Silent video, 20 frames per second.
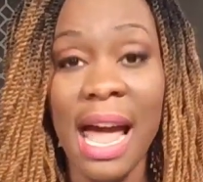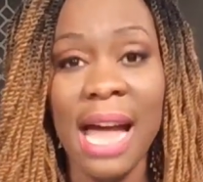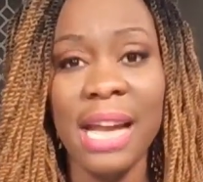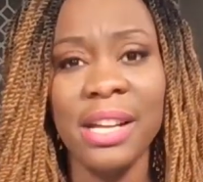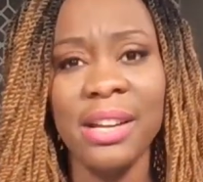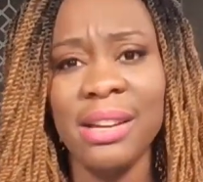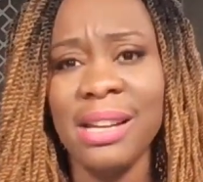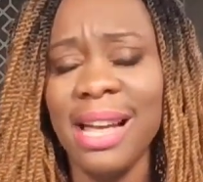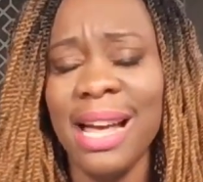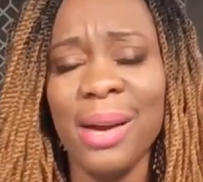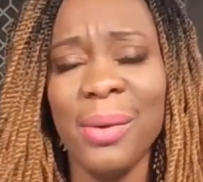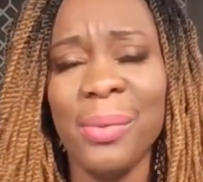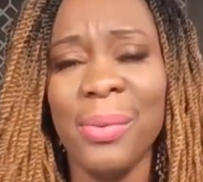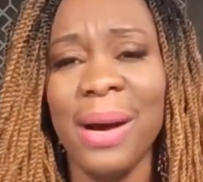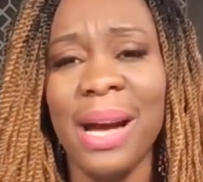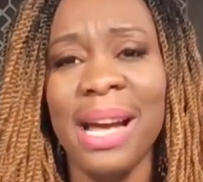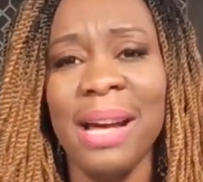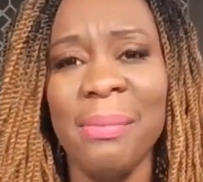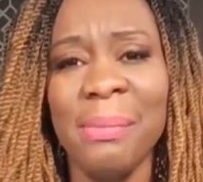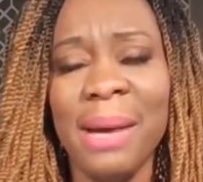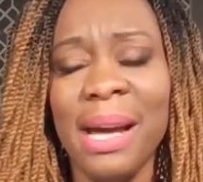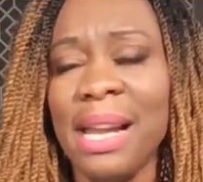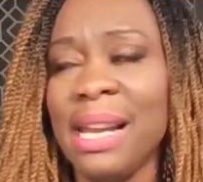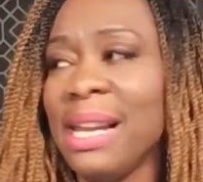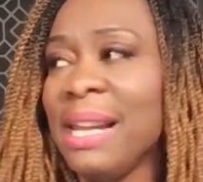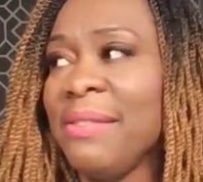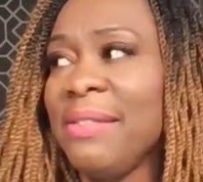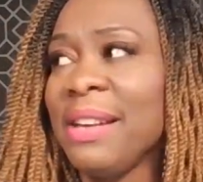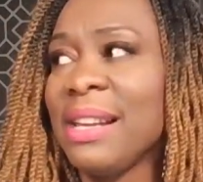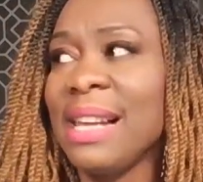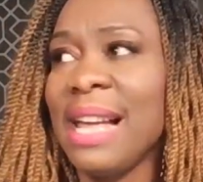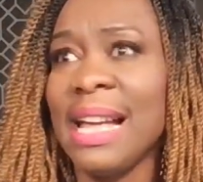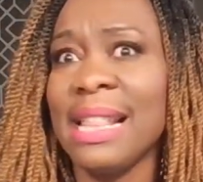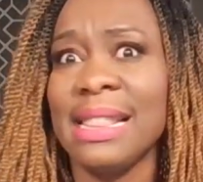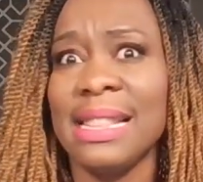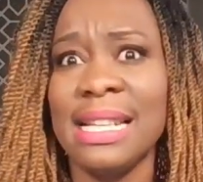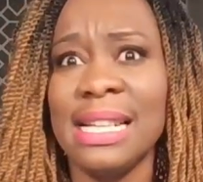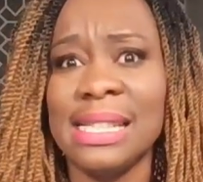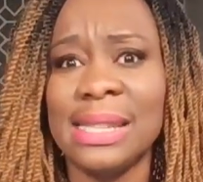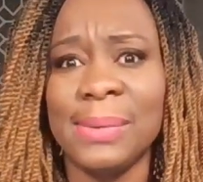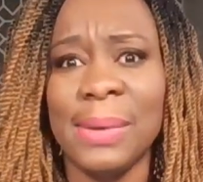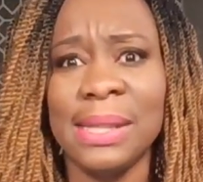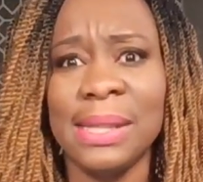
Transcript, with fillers: And you're like, why am I living like this?